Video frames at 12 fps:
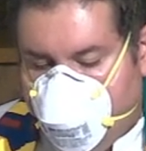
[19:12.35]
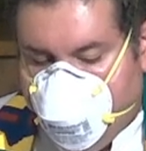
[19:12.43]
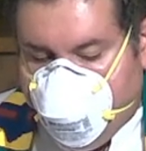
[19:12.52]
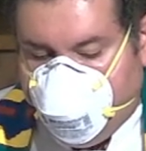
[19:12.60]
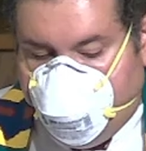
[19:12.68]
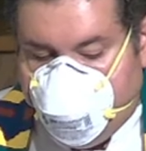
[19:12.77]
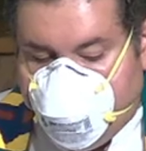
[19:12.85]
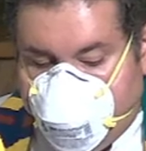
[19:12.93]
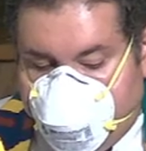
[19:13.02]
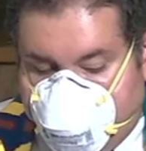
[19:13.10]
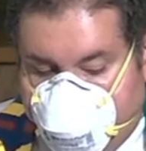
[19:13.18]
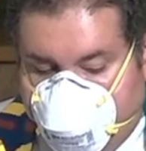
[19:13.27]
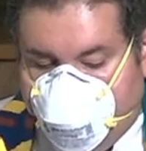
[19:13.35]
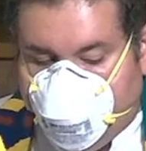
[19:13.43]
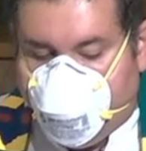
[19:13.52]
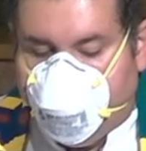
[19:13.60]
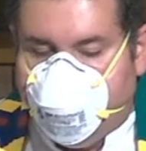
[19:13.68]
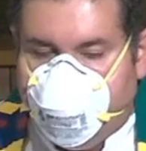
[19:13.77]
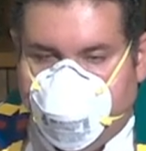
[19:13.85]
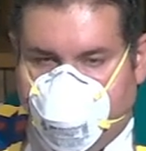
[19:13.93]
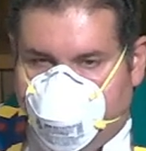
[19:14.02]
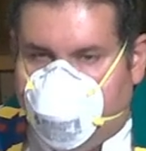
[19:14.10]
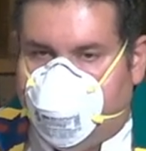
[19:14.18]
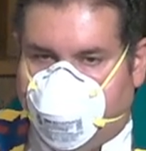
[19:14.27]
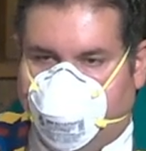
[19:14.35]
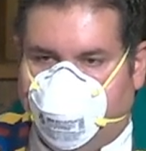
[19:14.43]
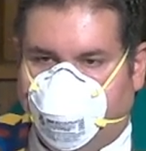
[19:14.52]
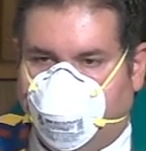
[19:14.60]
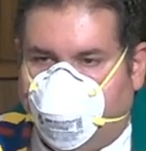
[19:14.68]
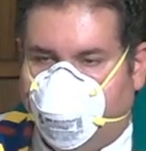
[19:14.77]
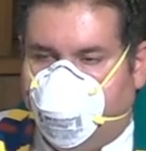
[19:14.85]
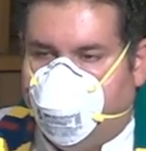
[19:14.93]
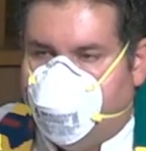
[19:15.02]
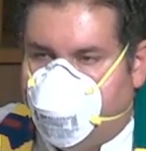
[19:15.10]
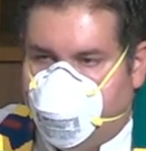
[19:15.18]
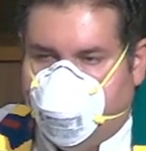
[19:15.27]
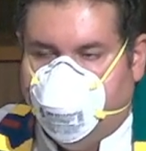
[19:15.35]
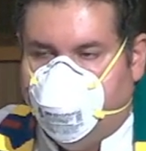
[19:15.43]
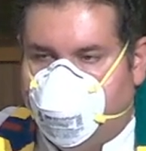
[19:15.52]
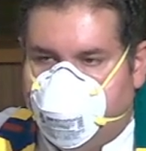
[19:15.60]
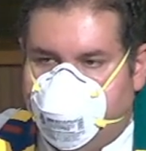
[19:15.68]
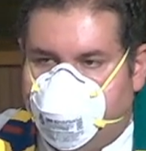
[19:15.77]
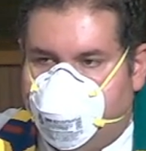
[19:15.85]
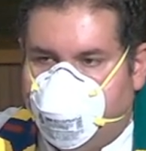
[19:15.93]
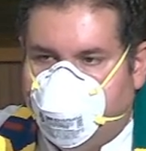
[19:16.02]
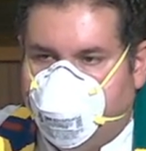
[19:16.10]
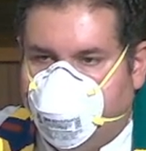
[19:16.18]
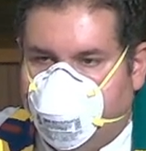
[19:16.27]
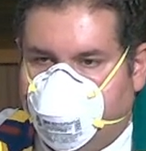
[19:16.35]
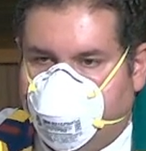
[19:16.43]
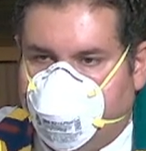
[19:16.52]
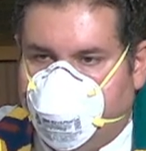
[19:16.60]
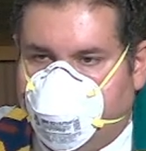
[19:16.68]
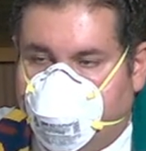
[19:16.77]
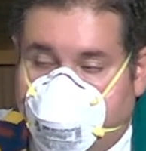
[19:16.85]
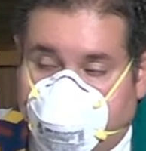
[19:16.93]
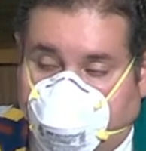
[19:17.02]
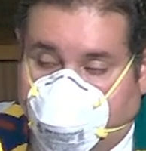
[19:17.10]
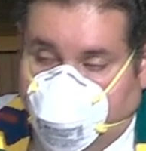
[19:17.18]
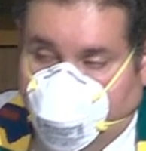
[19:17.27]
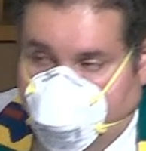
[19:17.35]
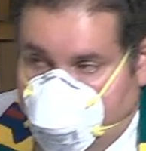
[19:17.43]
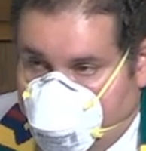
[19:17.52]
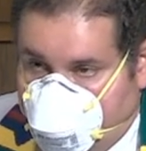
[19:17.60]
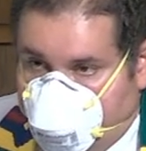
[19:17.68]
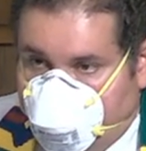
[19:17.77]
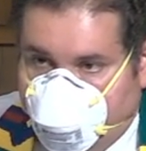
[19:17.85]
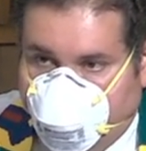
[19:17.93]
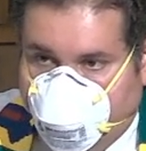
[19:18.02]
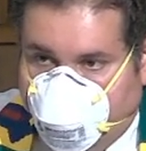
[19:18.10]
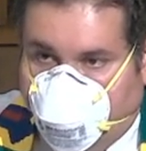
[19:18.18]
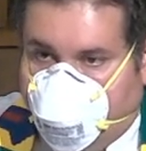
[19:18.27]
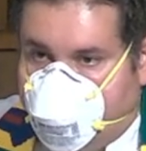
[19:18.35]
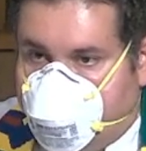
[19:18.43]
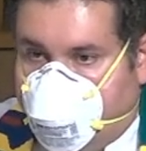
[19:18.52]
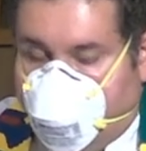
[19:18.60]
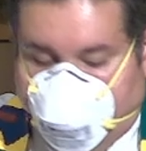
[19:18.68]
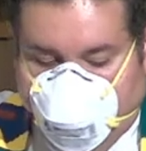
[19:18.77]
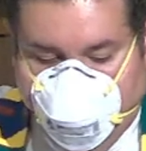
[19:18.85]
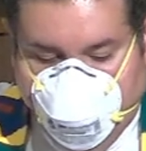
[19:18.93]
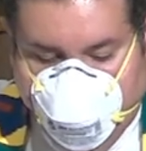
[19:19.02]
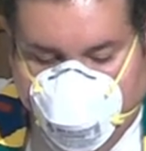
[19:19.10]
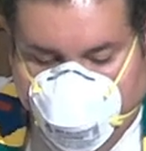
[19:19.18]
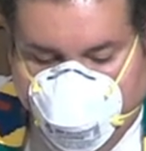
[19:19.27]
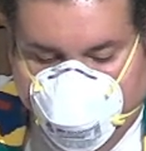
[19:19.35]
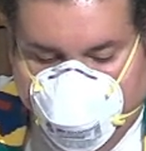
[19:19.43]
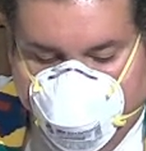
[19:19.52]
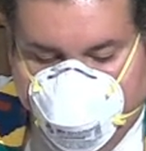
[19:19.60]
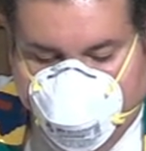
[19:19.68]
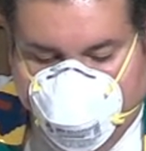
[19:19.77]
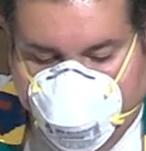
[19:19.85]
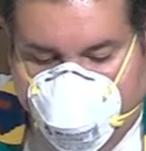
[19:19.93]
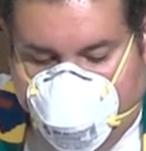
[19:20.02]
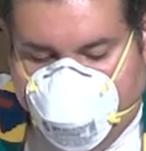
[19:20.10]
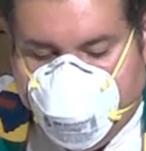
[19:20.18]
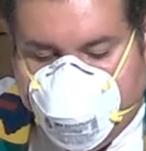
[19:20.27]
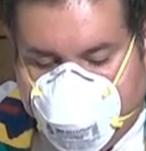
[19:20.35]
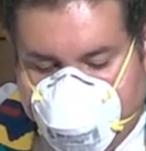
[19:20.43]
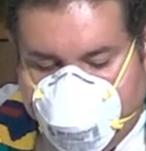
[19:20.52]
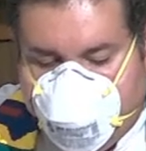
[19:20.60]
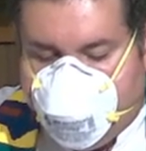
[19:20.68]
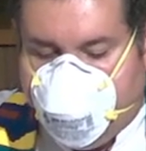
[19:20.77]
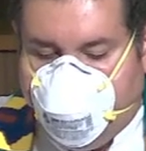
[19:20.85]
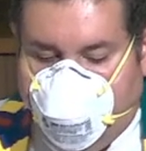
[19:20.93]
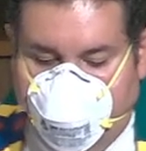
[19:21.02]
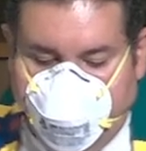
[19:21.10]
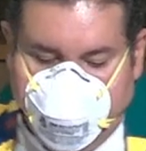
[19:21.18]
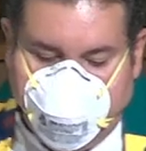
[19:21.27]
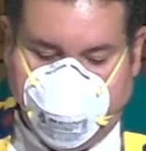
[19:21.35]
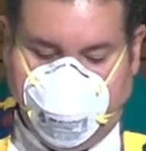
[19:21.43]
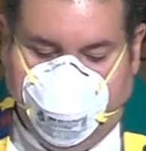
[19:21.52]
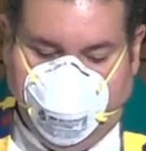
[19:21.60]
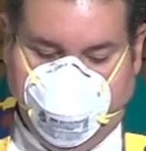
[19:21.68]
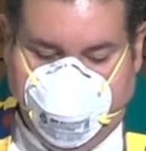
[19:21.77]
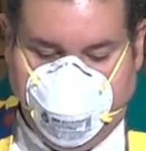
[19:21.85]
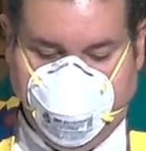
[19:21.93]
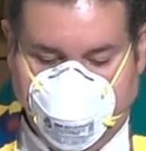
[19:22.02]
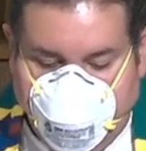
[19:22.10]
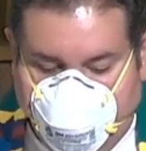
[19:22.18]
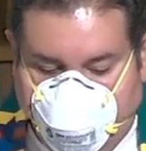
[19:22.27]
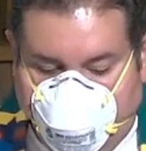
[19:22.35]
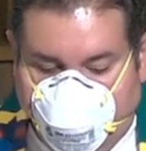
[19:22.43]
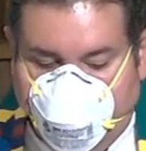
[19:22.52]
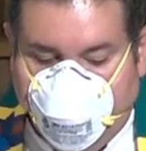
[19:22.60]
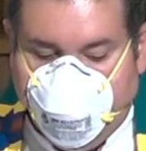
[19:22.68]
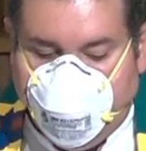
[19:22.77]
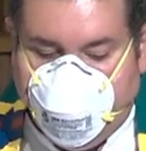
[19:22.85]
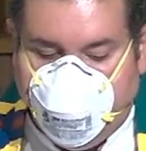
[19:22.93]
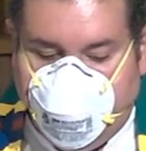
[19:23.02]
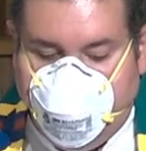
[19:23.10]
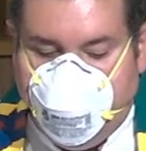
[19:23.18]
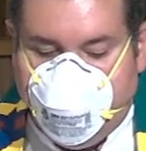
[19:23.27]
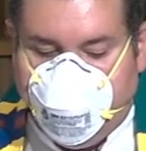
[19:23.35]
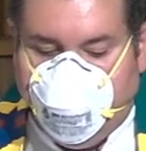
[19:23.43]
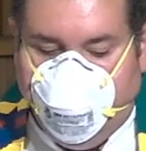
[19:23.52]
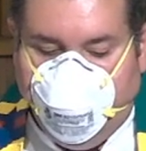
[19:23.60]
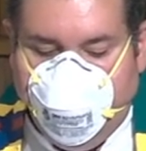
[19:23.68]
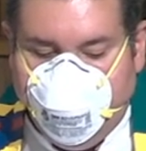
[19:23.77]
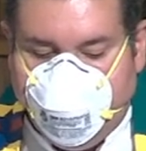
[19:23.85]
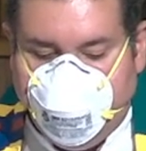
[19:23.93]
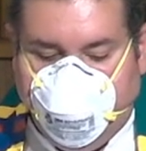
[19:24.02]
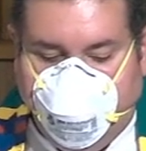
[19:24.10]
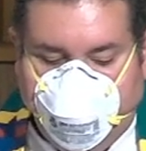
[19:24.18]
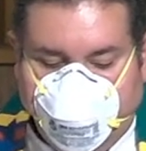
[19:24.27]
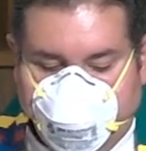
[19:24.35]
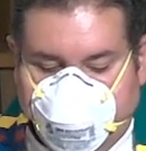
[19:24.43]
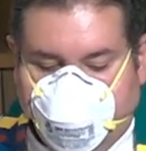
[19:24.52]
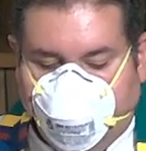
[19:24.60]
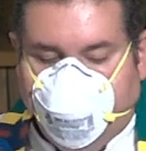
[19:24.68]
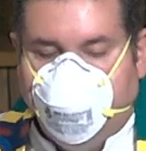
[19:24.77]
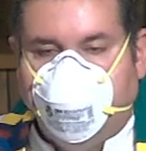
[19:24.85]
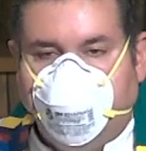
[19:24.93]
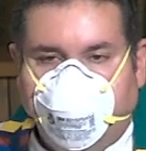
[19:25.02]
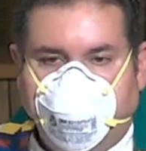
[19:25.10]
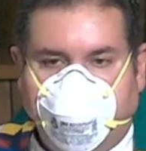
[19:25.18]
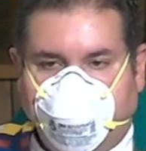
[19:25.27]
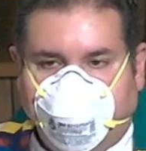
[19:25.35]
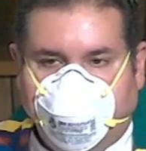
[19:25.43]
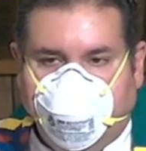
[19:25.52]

that instead of condemning them for their sins, which, like we do all the time, had instead sent emissaries into the world to teach an altogether different reality,